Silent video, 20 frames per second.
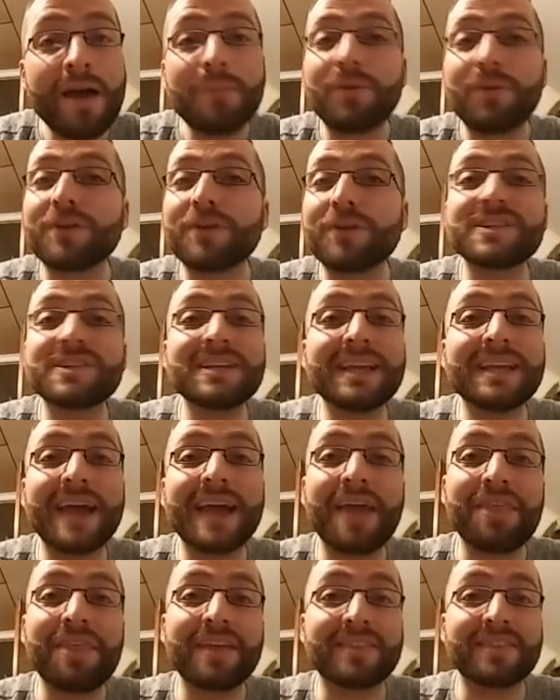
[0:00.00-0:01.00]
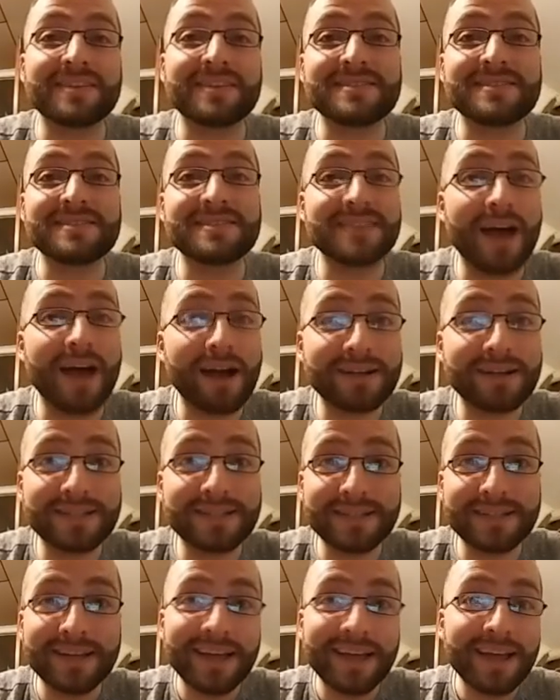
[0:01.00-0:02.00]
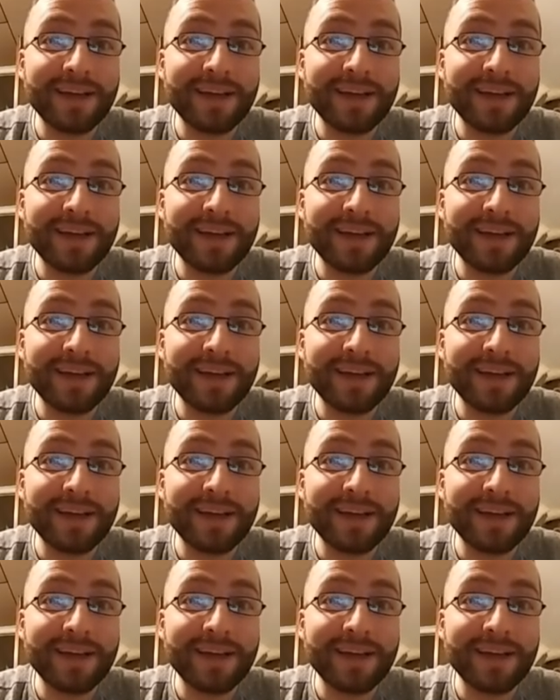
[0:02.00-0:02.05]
Personally, I think this sucked.